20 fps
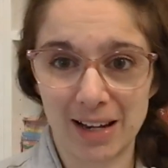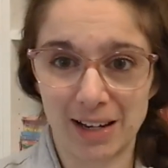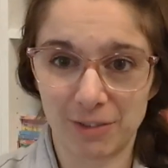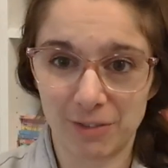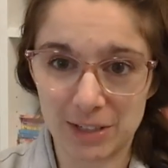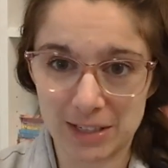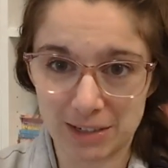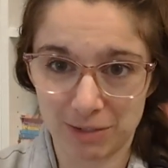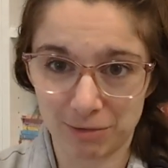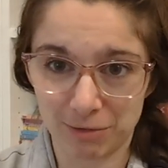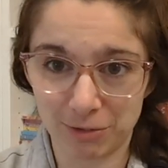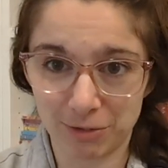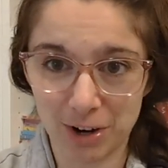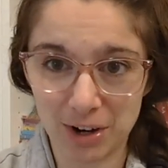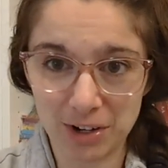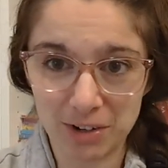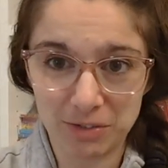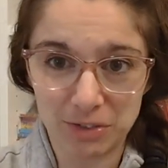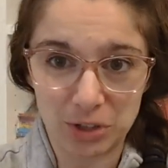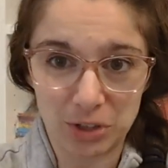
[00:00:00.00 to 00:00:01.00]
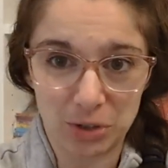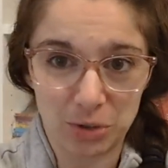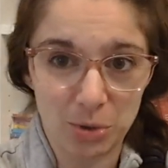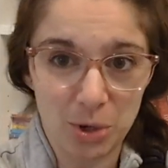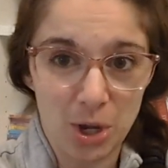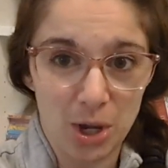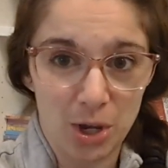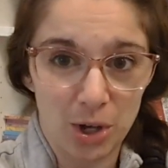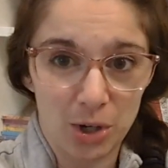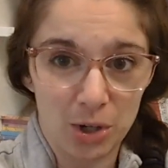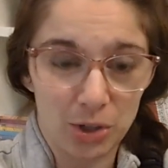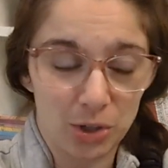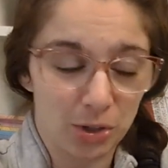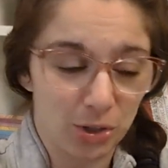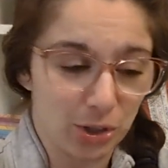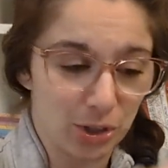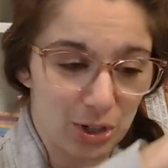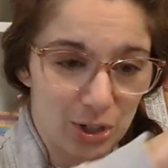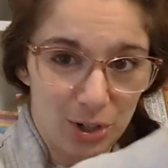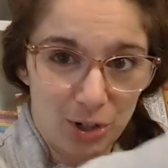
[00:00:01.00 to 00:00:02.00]
And if it's in front of you,
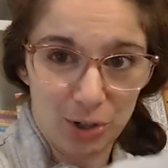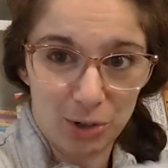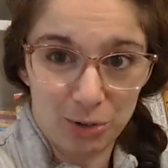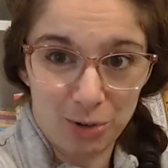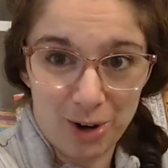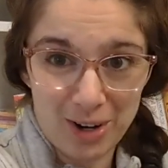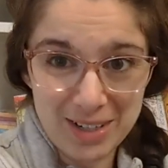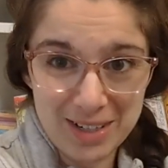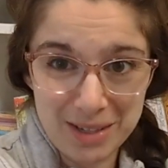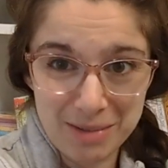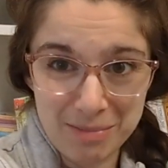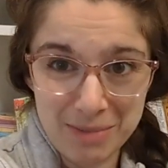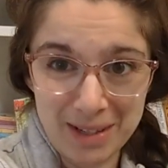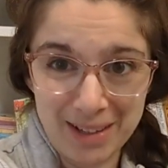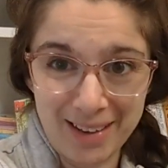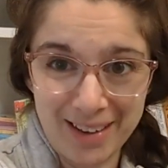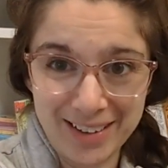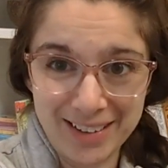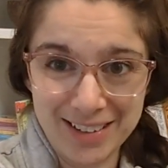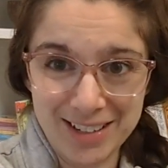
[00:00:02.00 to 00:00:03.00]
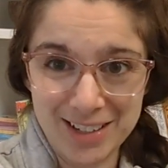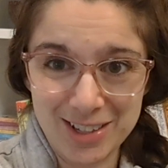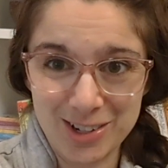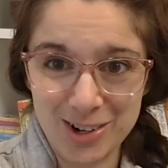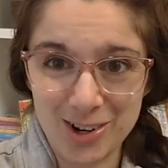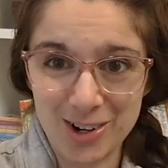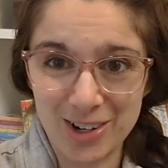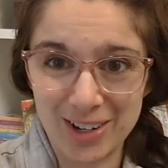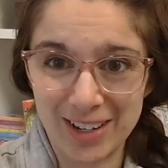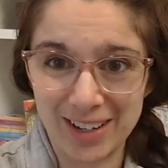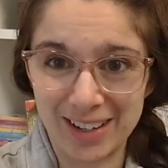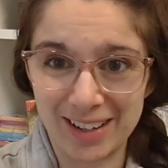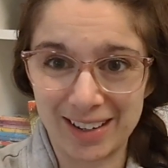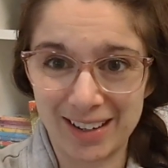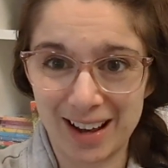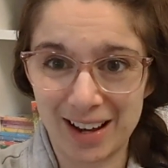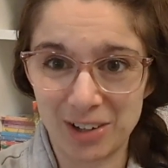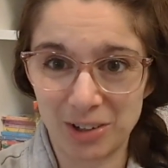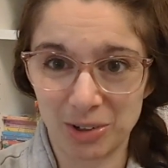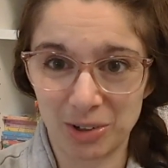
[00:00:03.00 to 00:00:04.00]
you're going to cross the midline to start
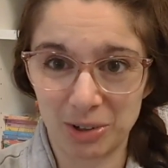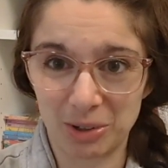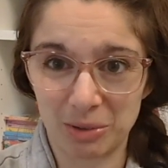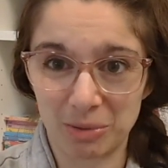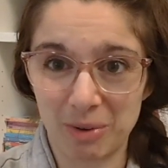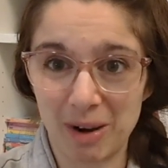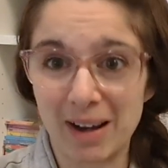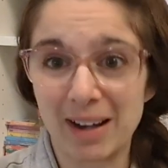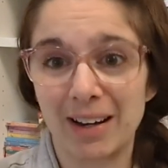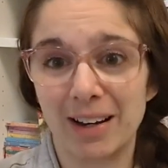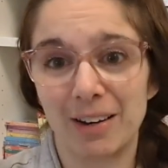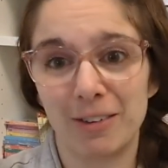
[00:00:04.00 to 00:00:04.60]
it and you're going to write.